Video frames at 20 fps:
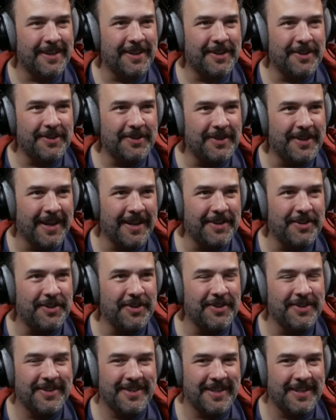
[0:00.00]
new
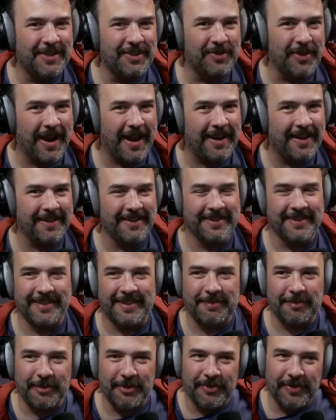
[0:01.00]
Dungeons and
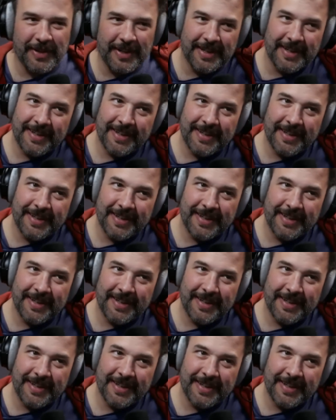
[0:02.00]
Dragons movie.